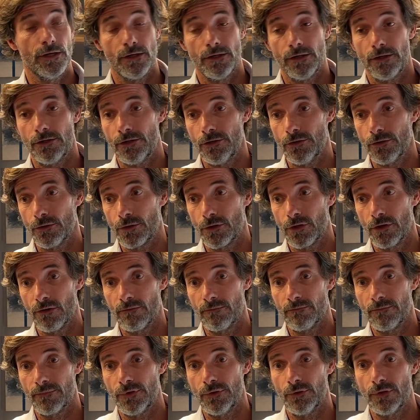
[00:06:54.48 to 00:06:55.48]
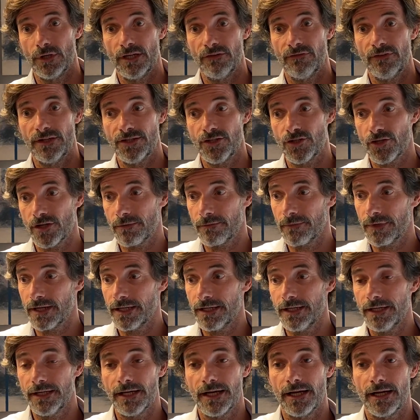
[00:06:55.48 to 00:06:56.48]
you live in
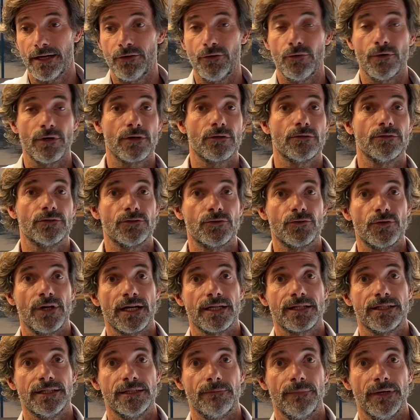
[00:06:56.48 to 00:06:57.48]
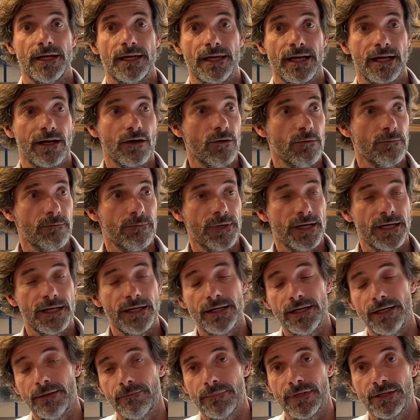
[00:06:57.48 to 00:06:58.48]
Germany and you're contracted by a company
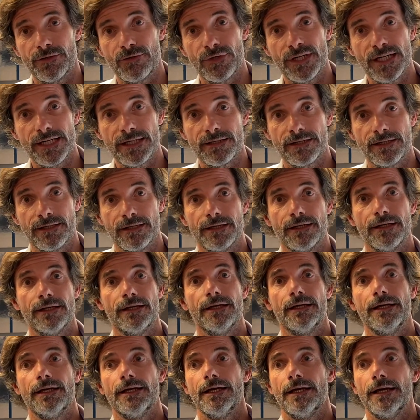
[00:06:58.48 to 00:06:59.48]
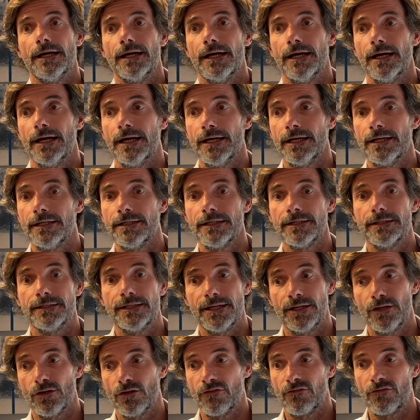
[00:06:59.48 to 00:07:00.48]
in Madrid and
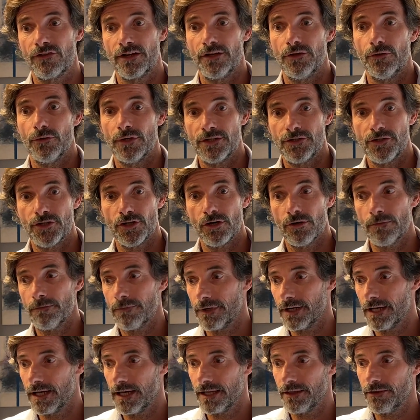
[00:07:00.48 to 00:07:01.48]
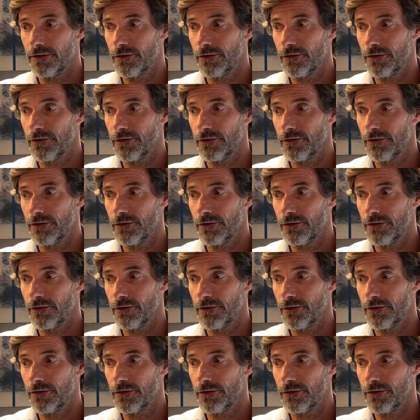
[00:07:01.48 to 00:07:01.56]
they offer you a job and